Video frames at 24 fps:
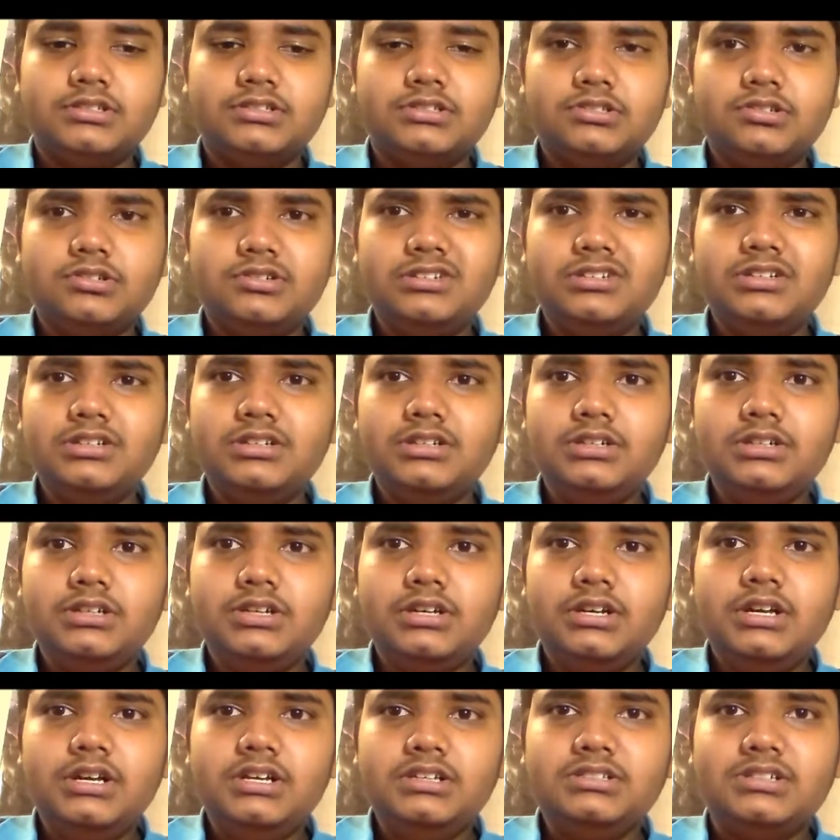The story
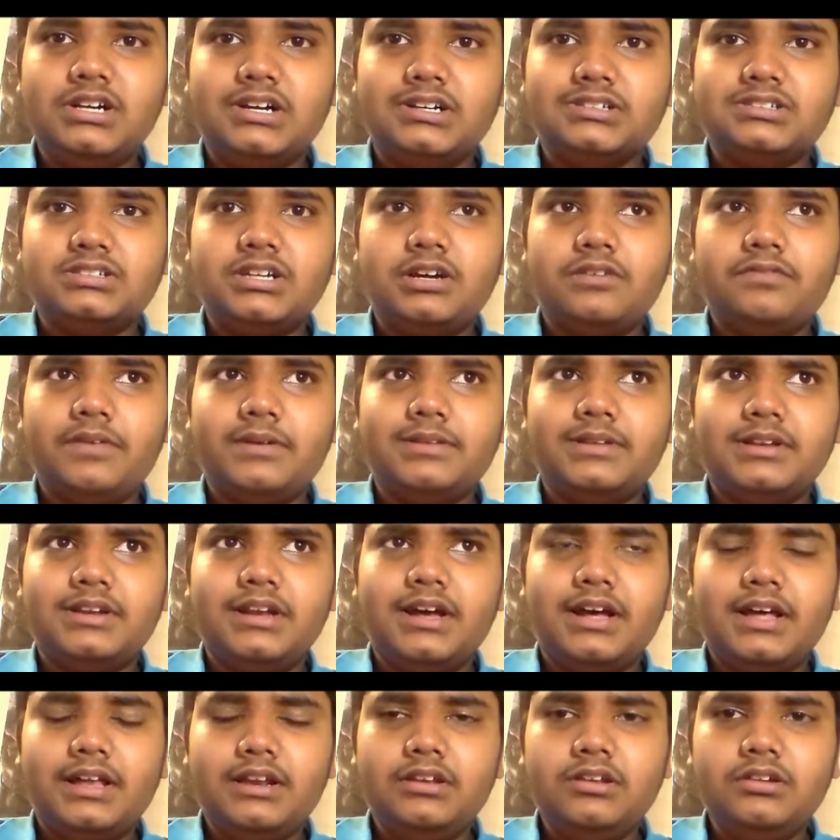starts off with
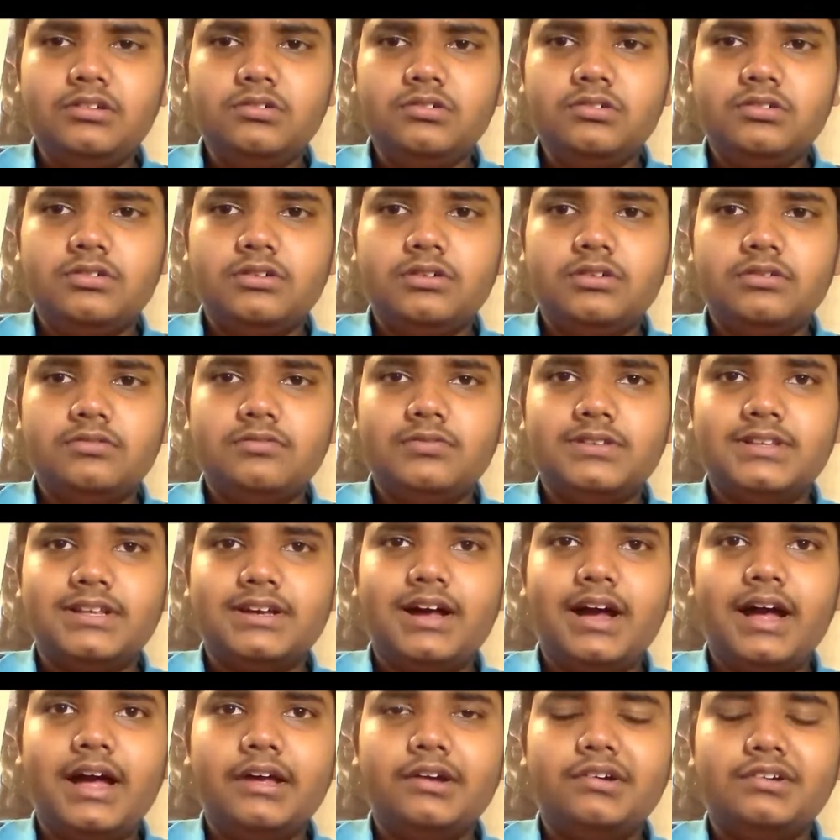
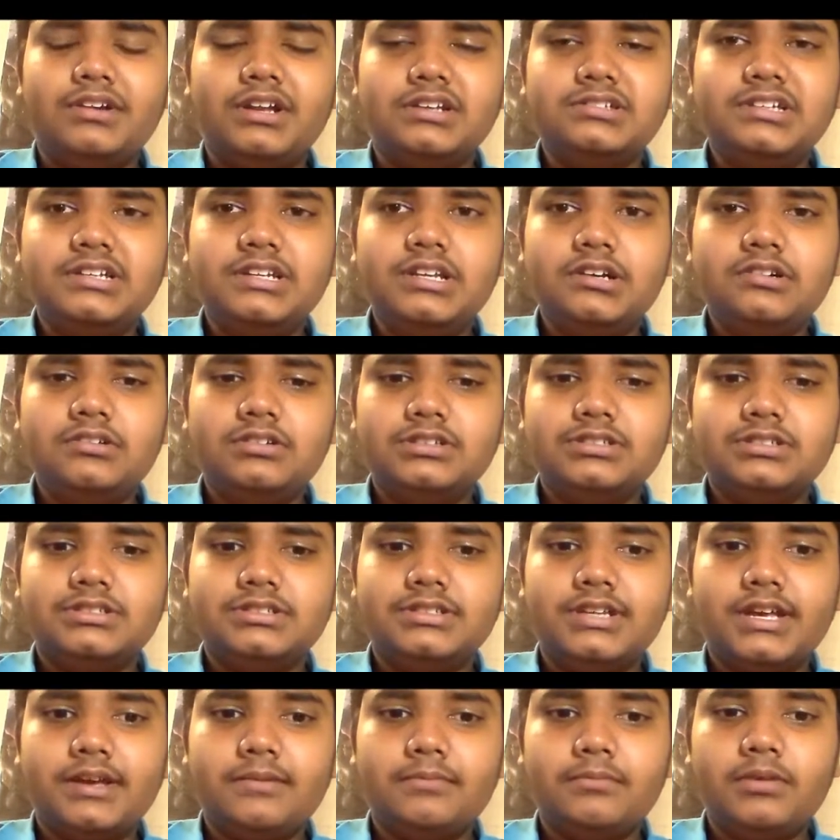a guy who doesn't know
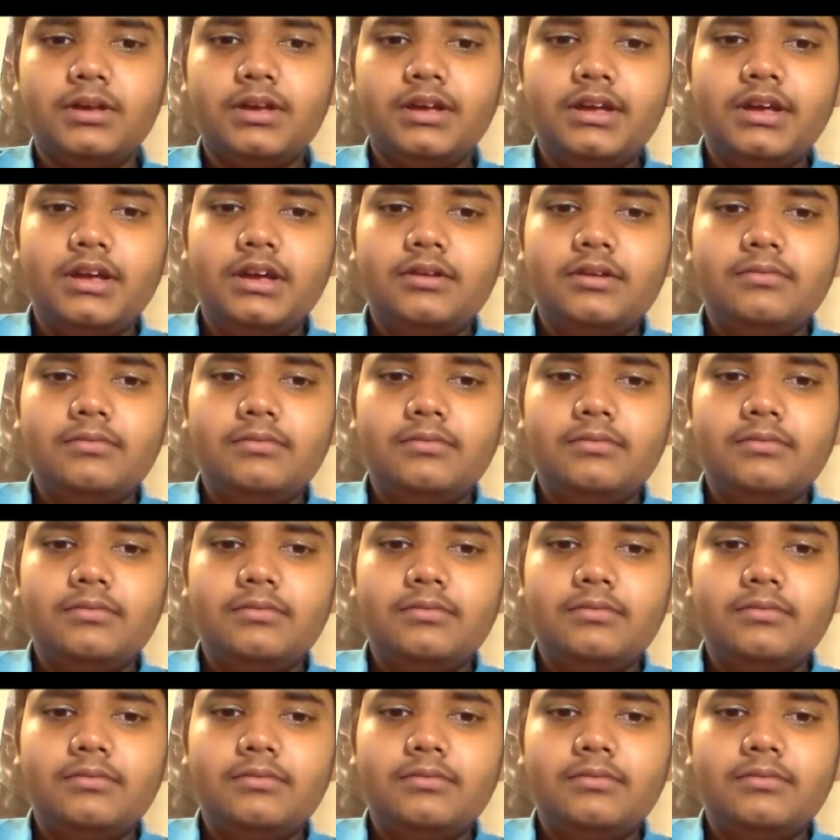his name